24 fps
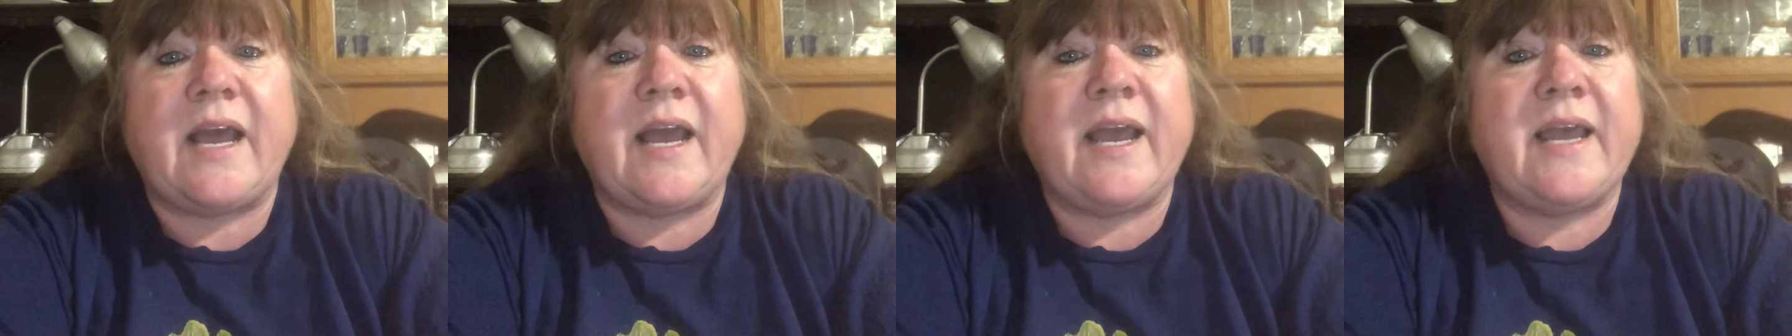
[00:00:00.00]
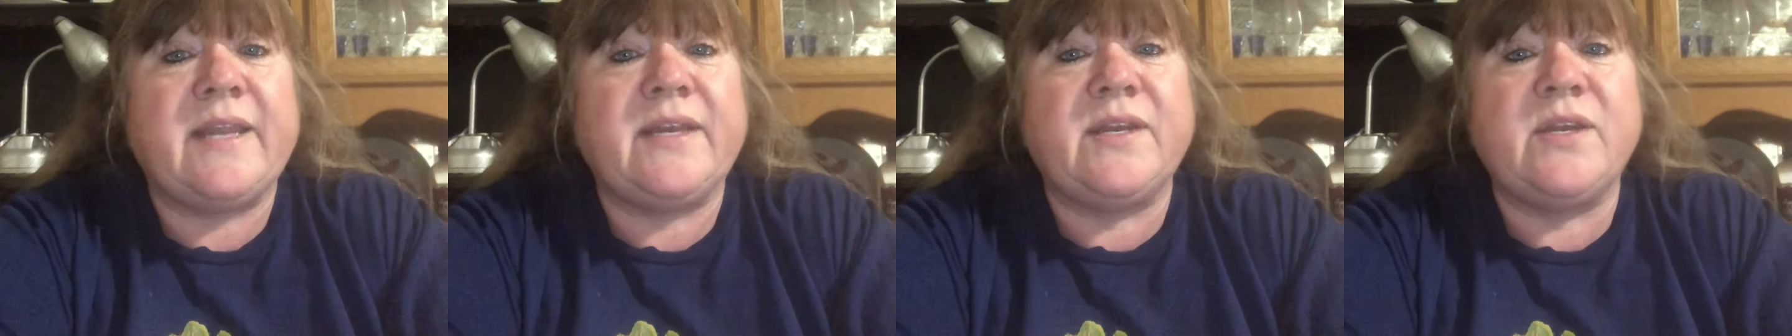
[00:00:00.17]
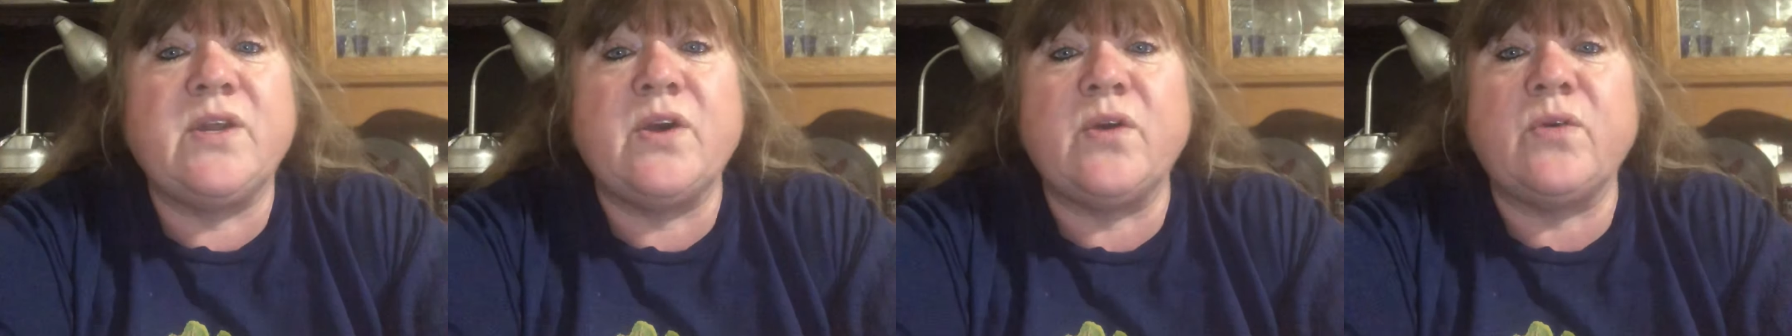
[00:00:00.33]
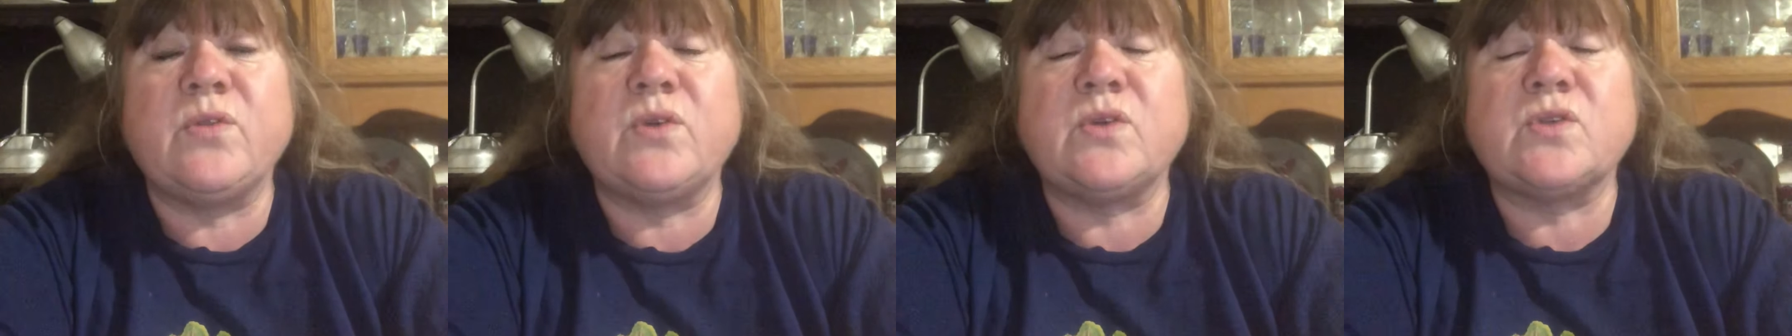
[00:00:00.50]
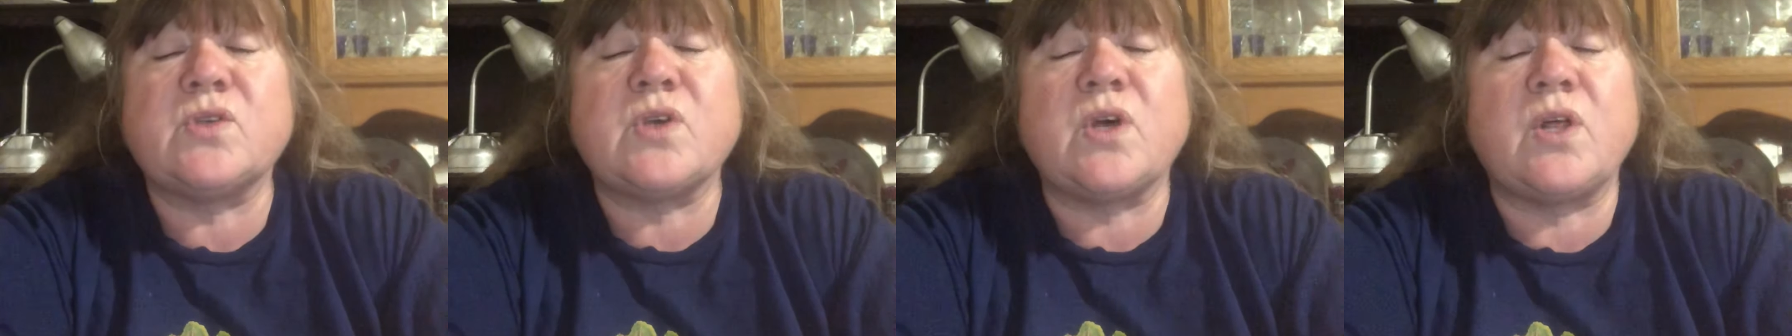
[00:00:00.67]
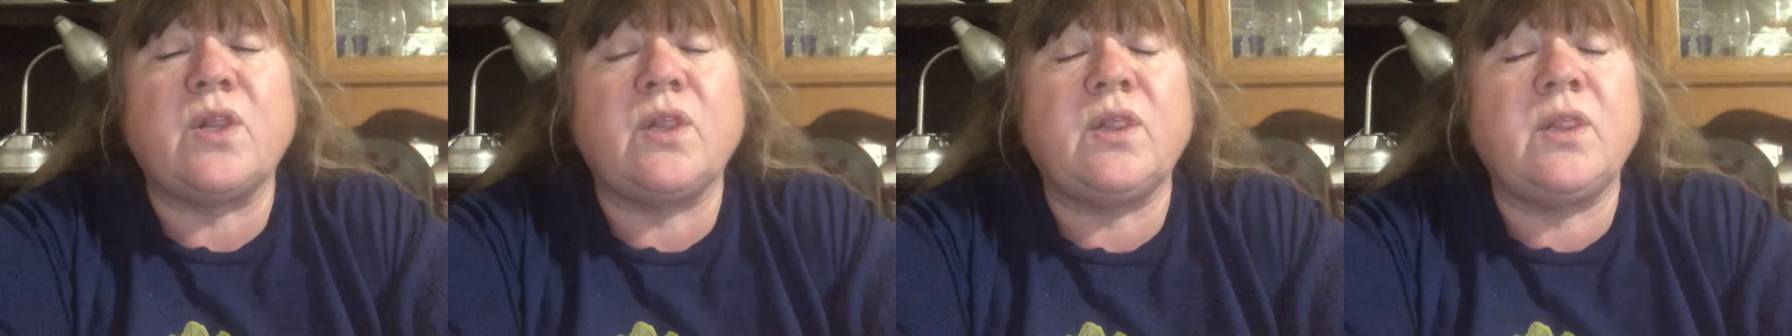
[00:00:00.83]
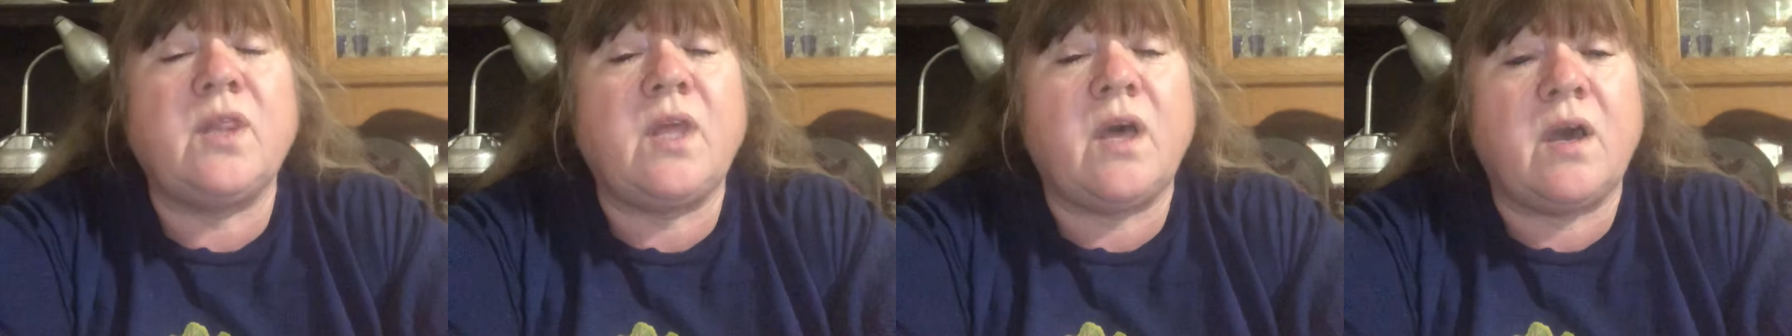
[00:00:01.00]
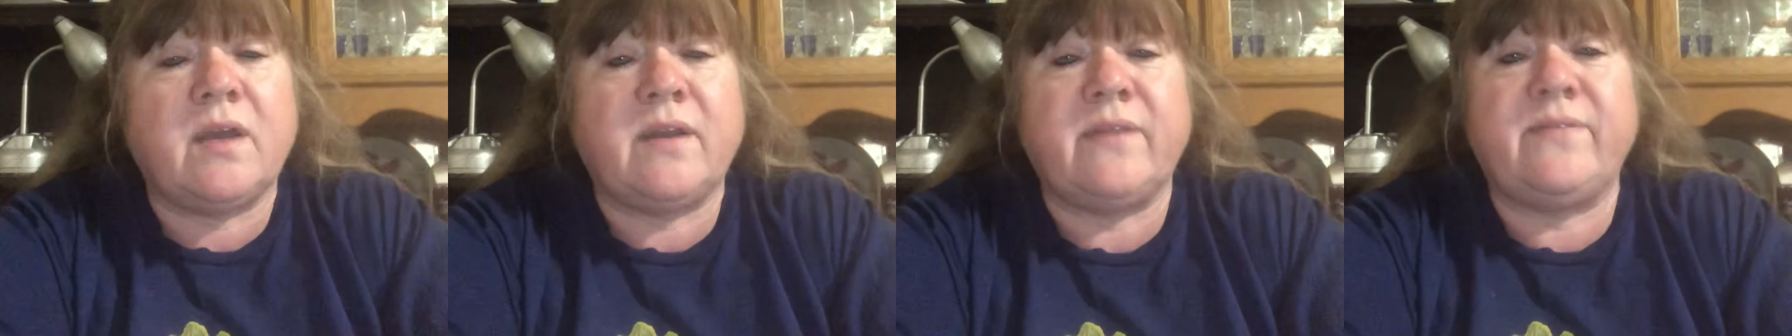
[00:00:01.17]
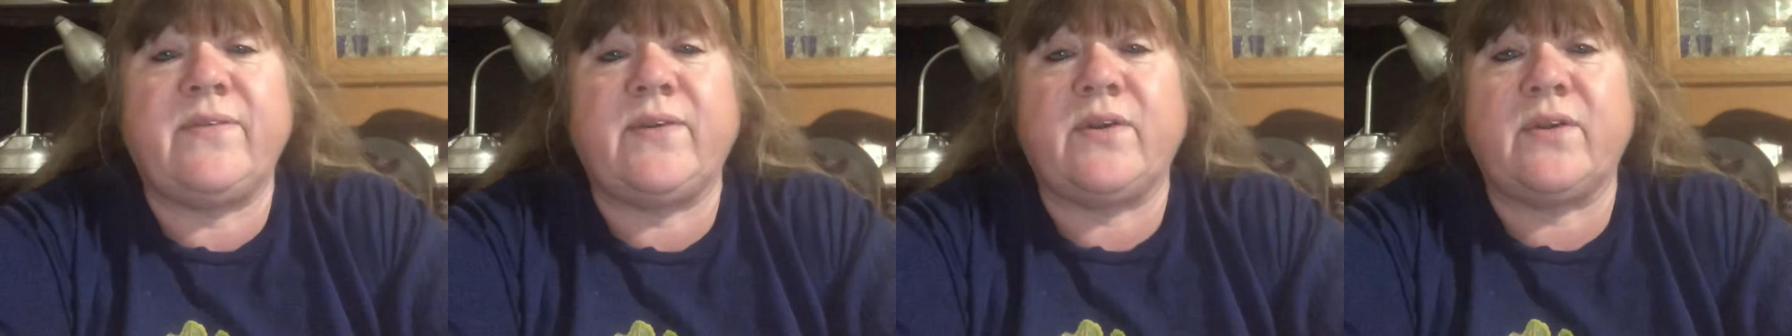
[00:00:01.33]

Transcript: I know there's a lot of